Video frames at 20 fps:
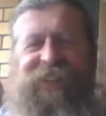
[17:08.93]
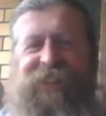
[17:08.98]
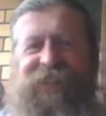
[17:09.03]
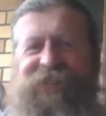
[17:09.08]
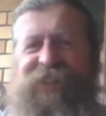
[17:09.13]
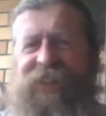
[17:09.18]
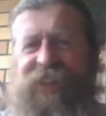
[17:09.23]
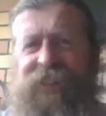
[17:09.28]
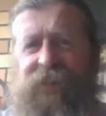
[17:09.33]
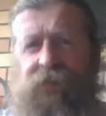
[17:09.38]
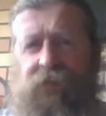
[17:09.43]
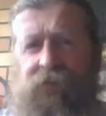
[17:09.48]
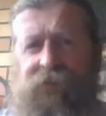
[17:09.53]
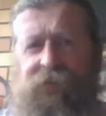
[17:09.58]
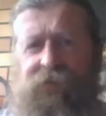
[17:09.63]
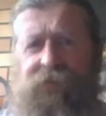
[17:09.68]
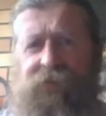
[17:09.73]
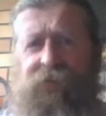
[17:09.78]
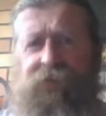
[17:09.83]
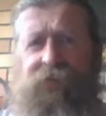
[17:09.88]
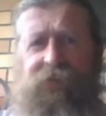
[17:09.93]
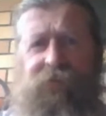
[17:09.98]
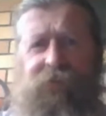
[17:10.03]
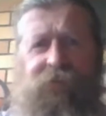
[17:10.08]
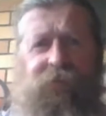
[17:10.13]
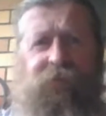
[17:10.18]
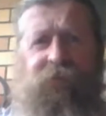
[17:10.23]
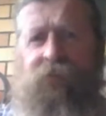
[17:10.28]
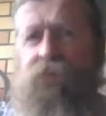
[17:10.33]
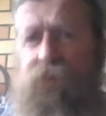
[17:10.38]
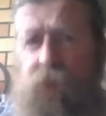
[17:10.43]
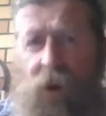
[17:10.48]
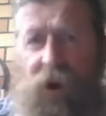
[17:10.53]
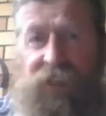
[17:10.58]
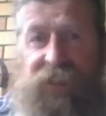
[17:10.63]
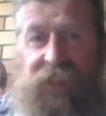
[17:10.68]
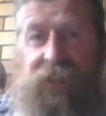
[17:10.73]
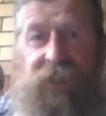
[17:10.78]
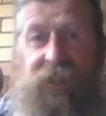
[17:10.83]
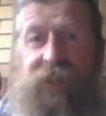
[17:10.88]
I was like,
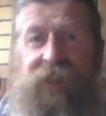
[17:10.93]
what?